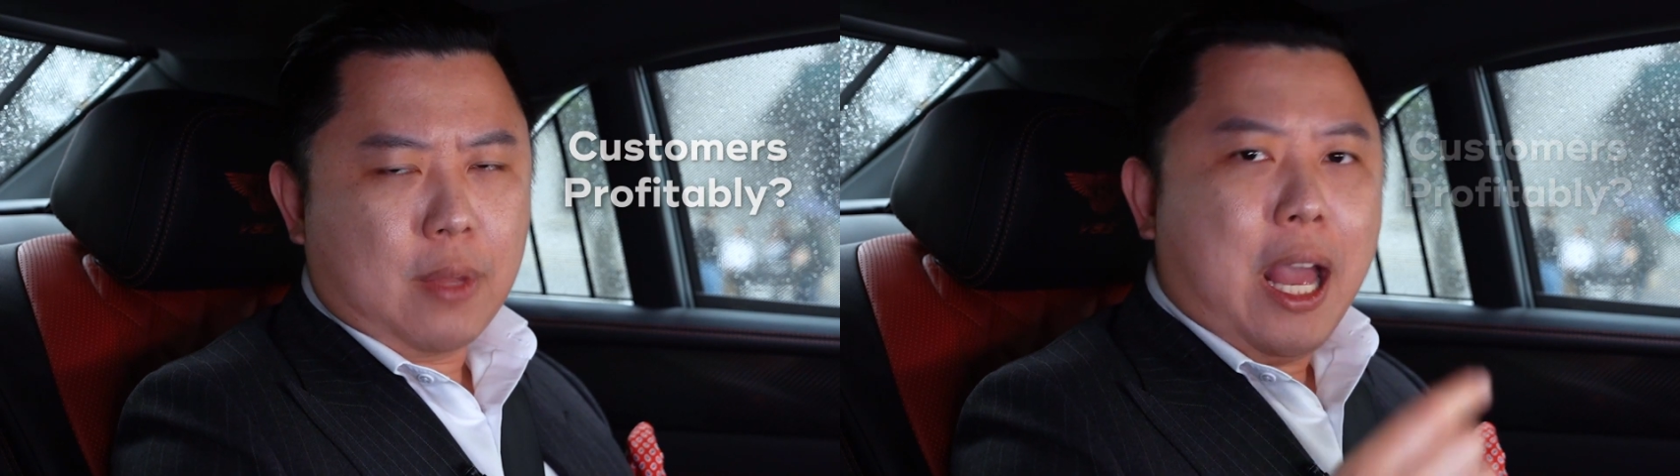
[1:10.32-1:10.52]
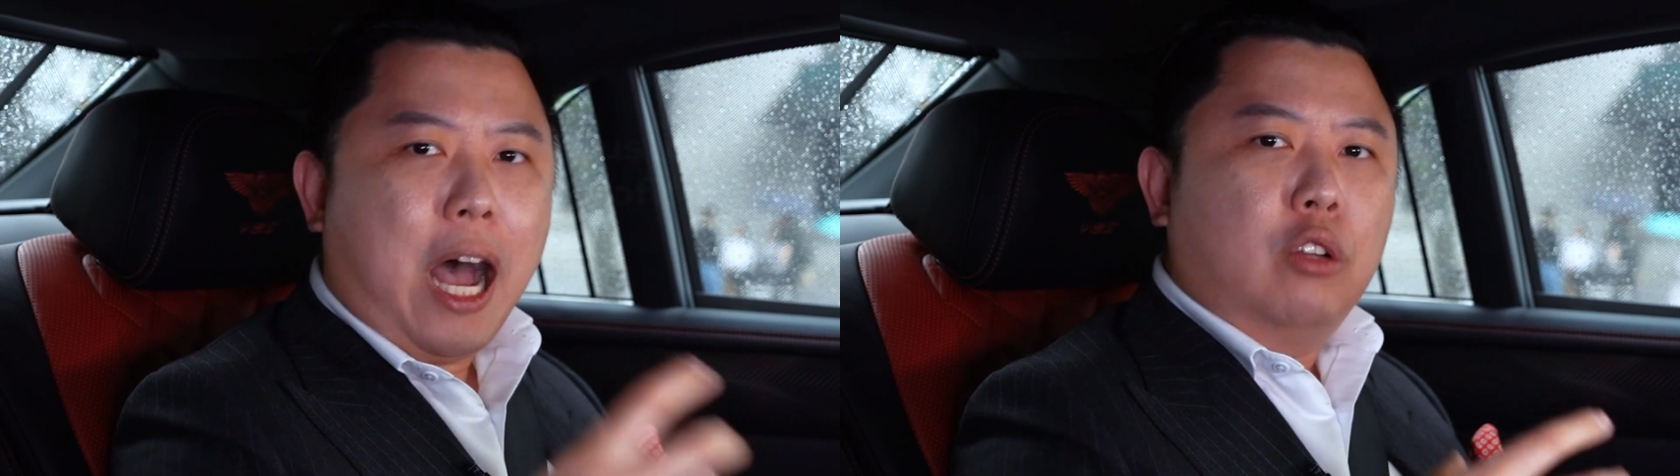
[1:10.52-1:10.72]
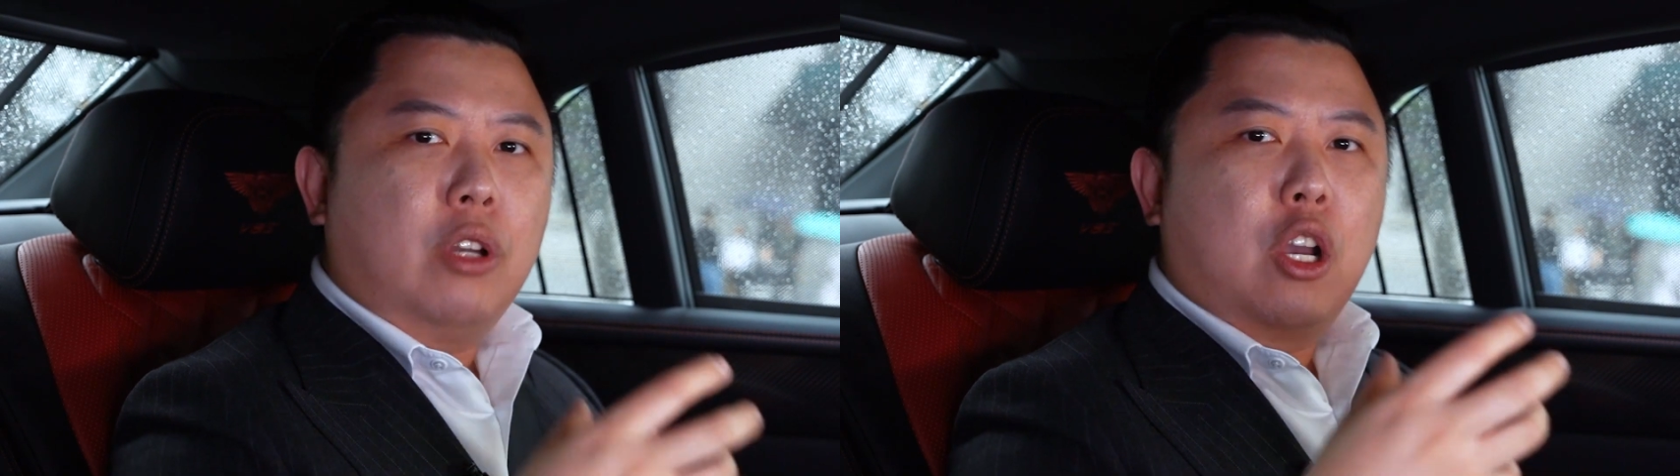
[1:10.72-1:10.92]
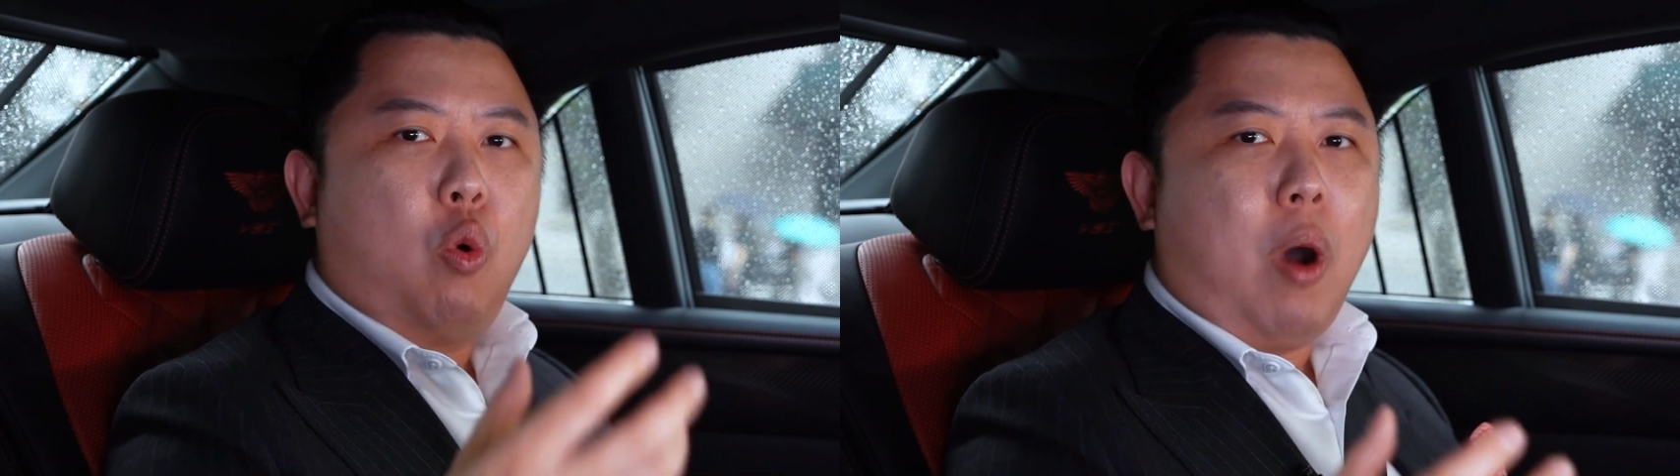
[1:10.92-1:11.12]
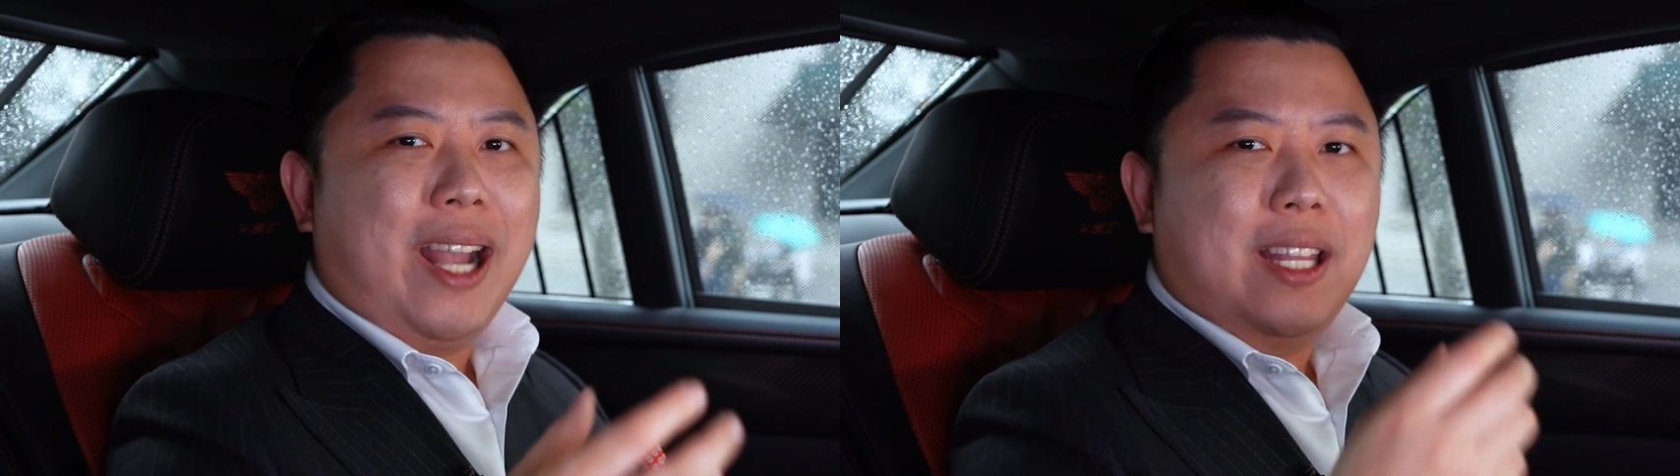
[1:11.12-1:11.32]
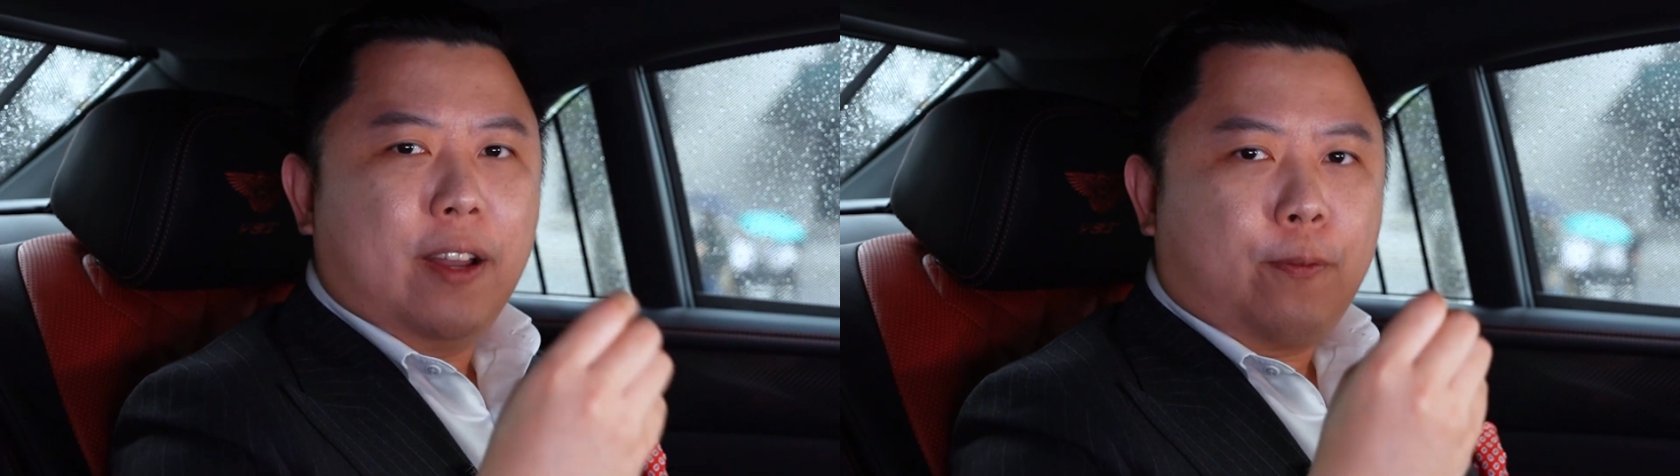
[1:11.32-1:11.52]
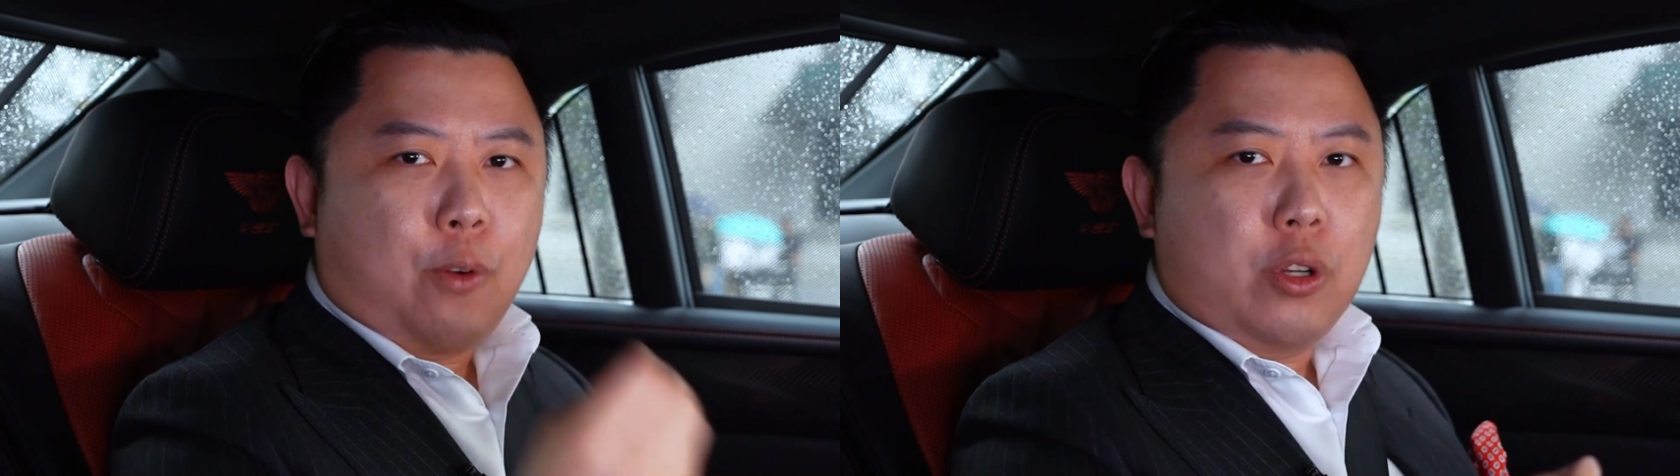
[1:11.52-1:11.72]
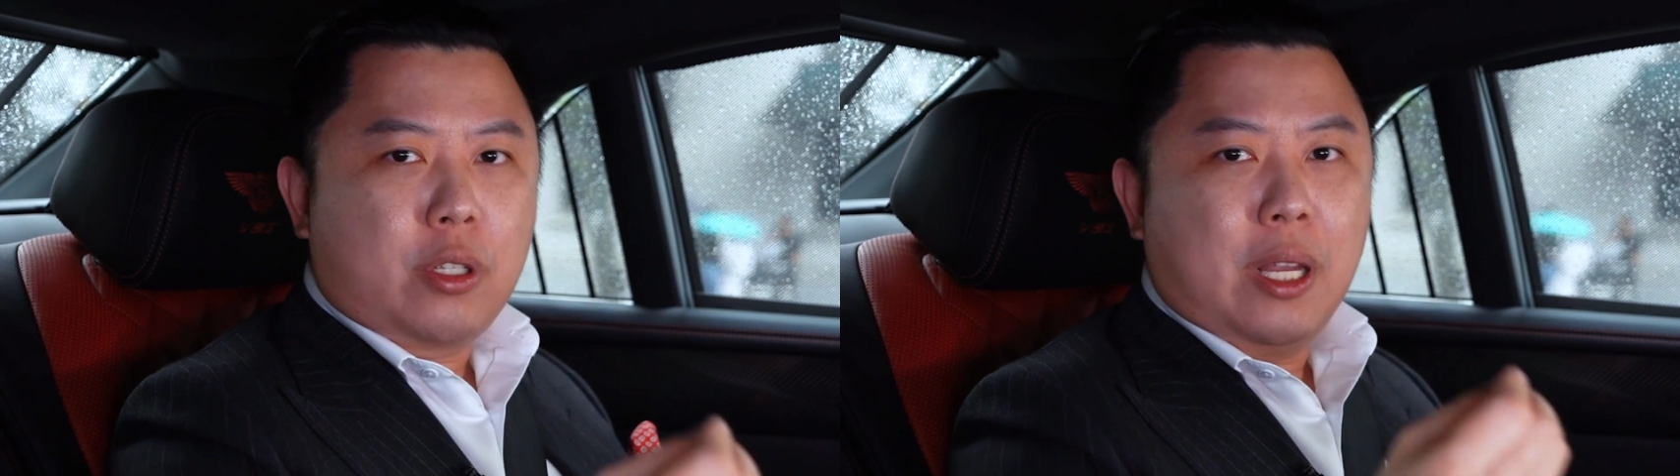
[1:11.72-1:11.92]
How do I acquire that
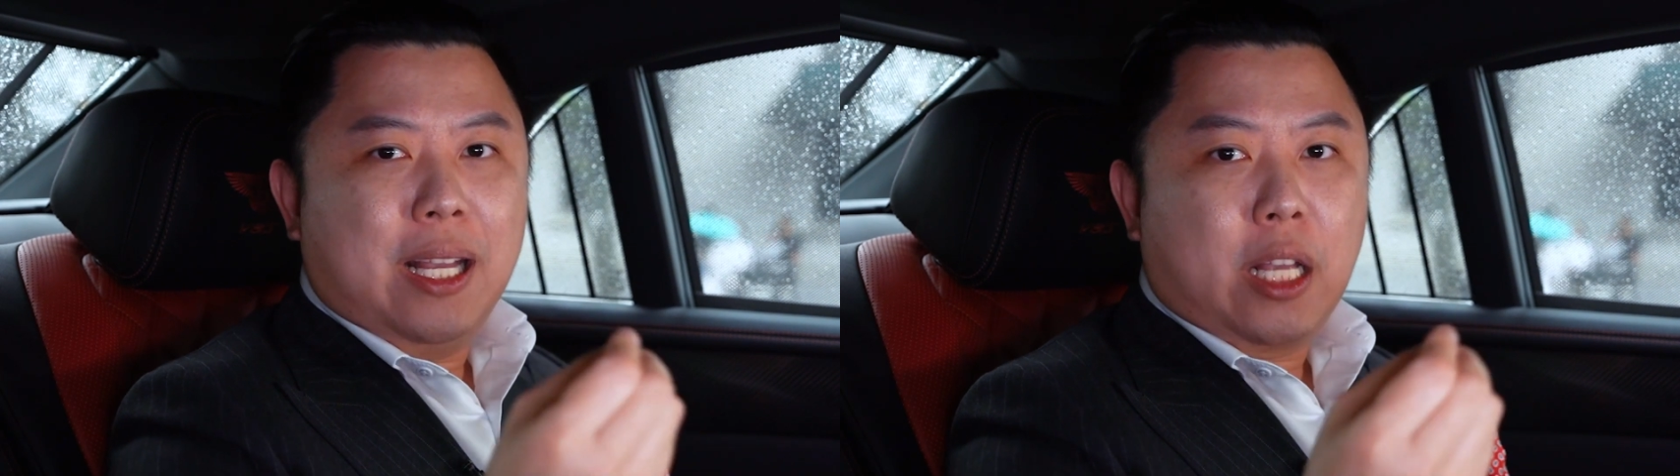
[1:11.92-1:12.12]
first